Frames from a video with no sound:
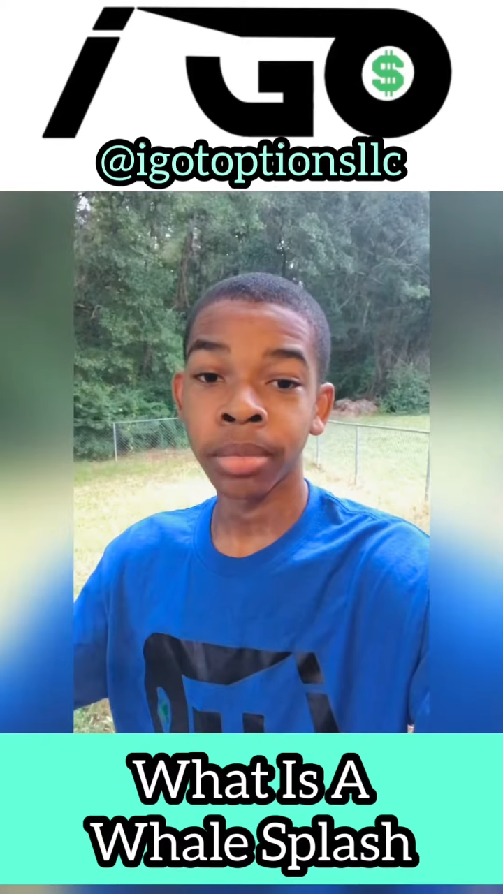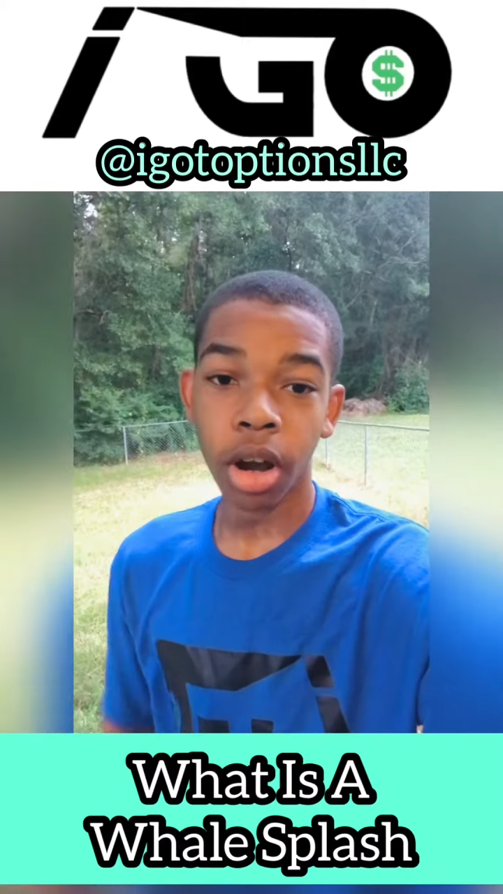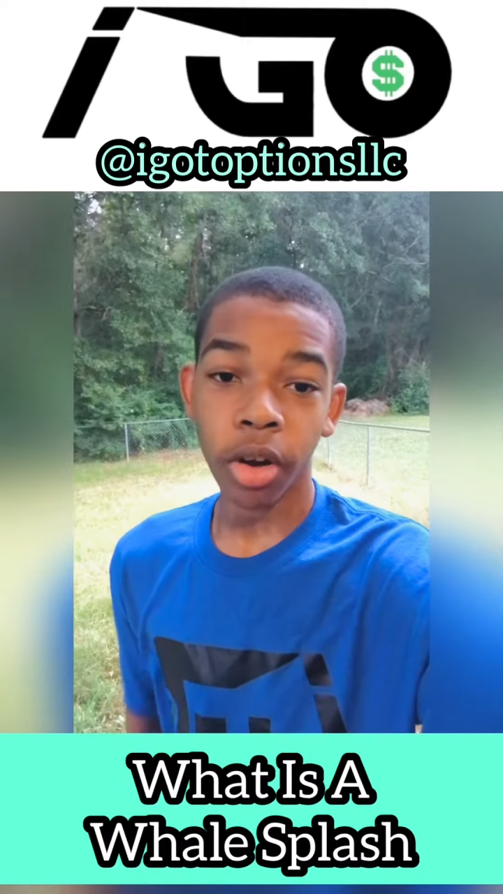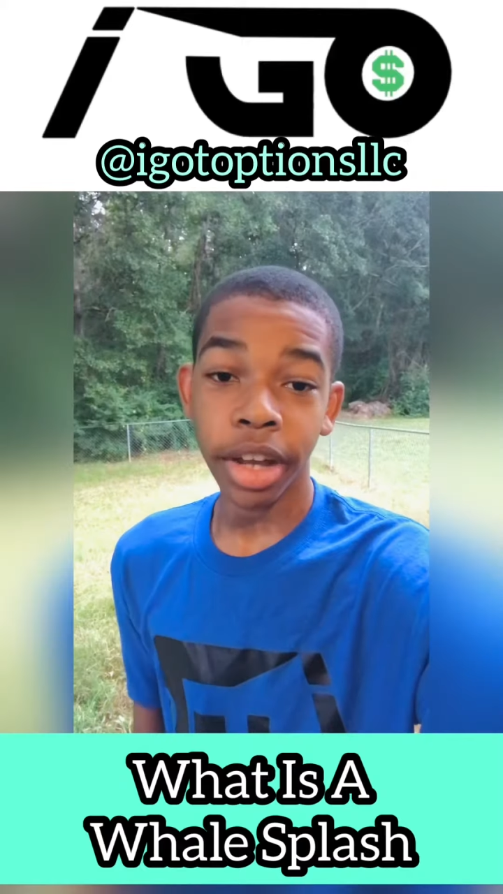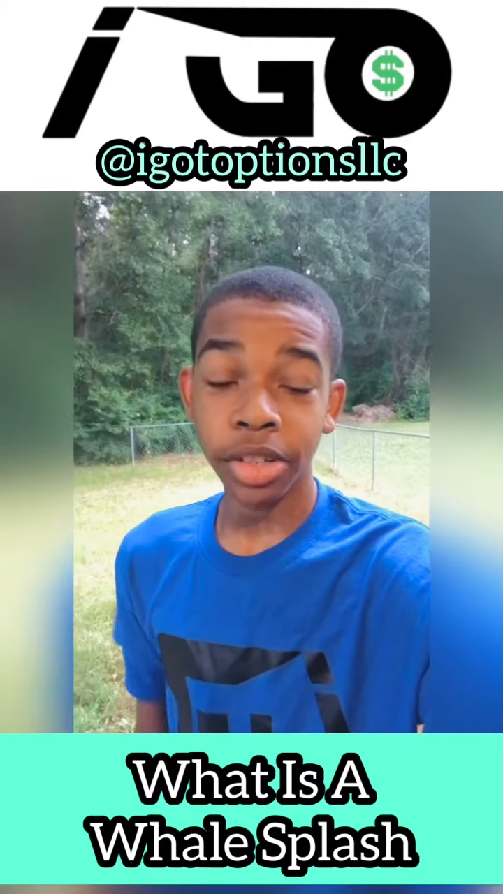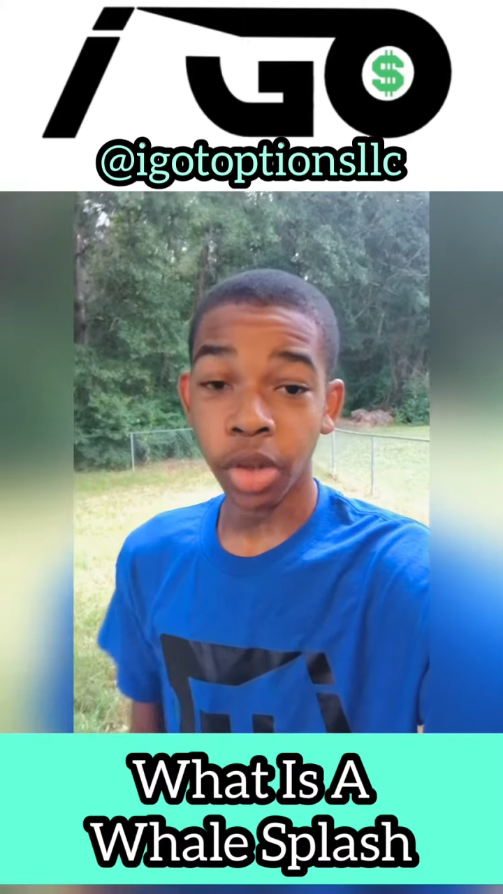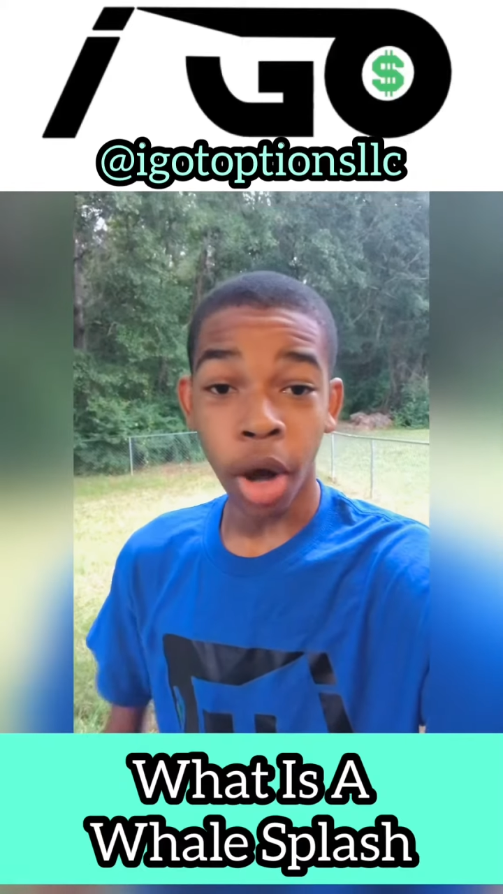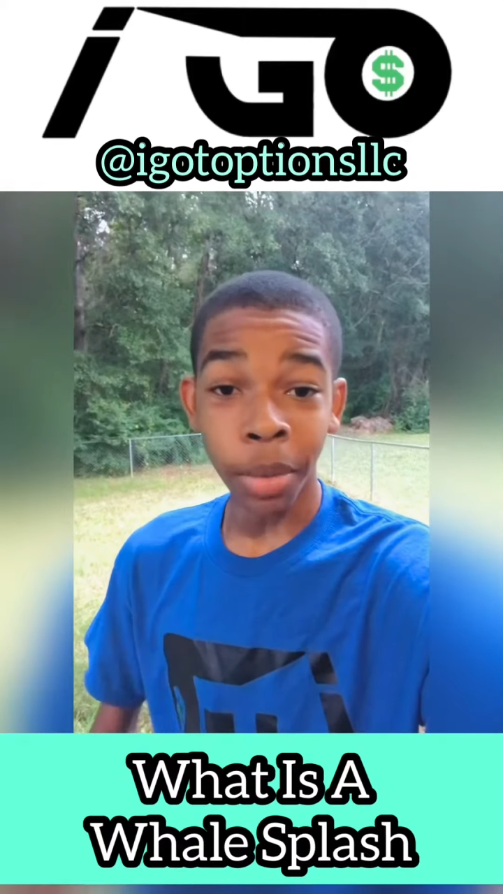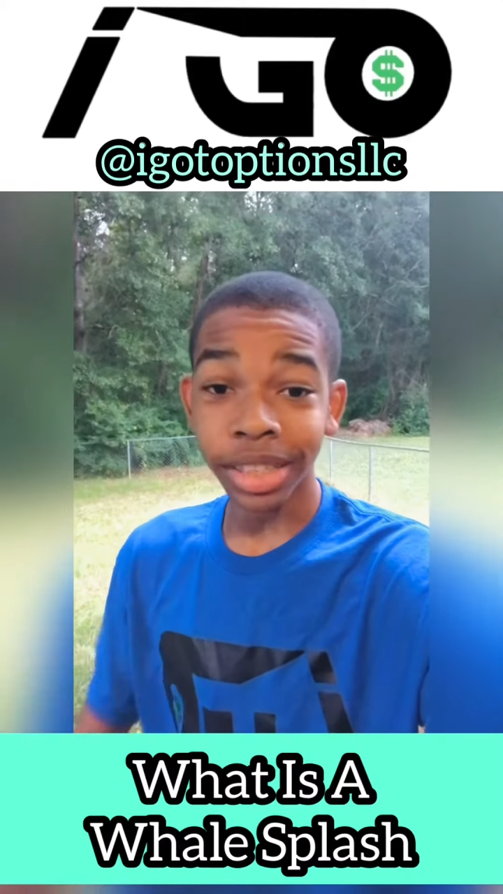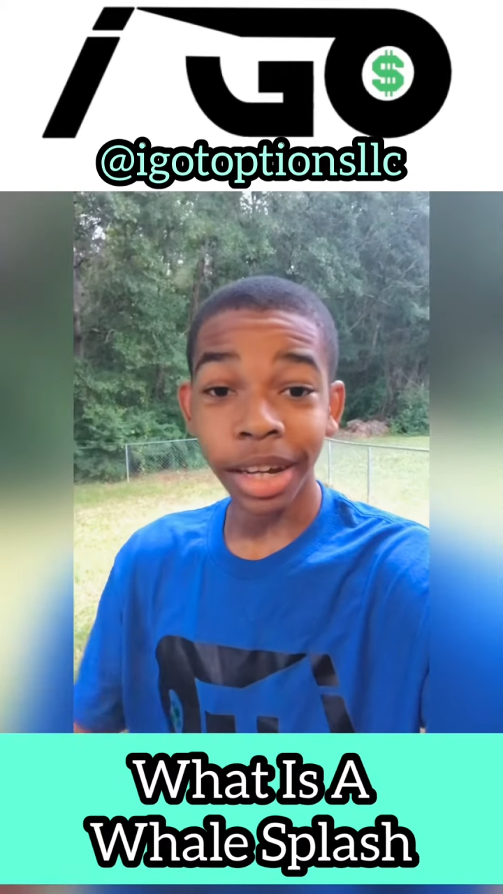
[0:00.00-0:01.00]
Alright, so
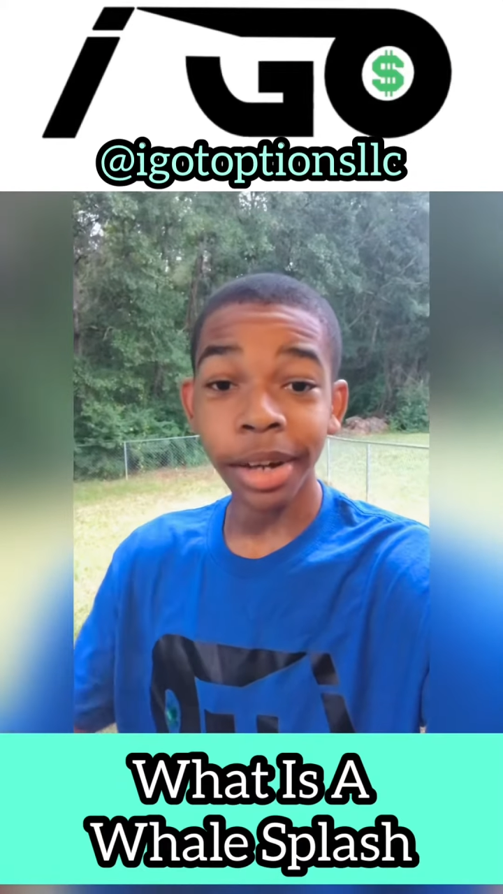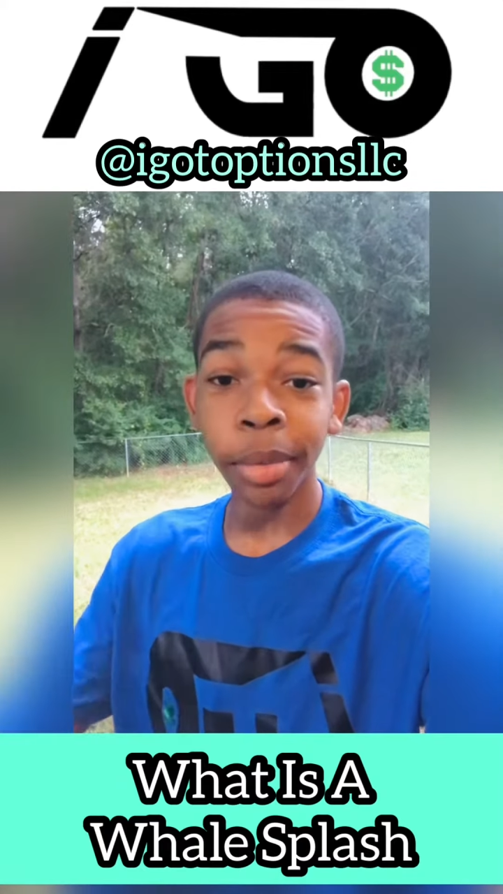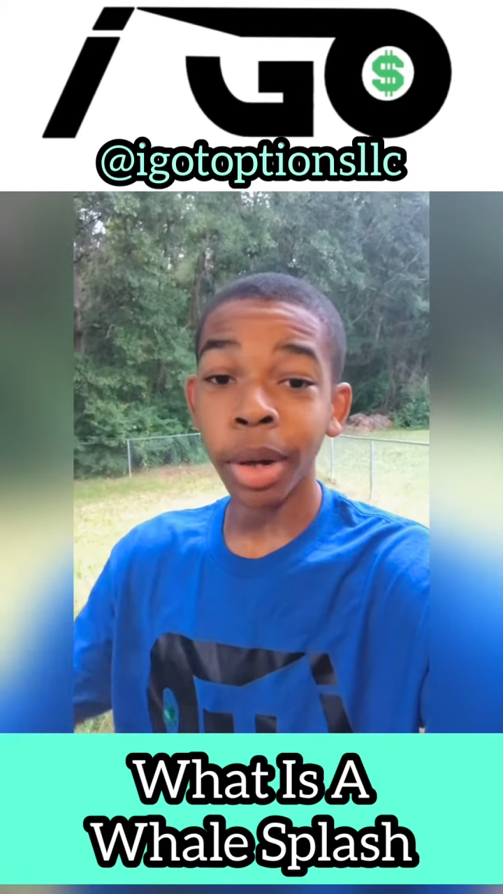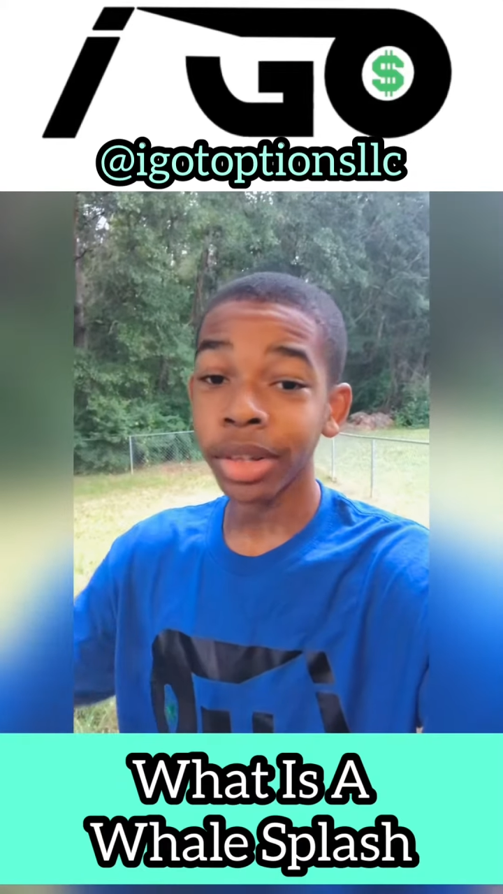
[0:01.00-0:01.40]
I'm not talking about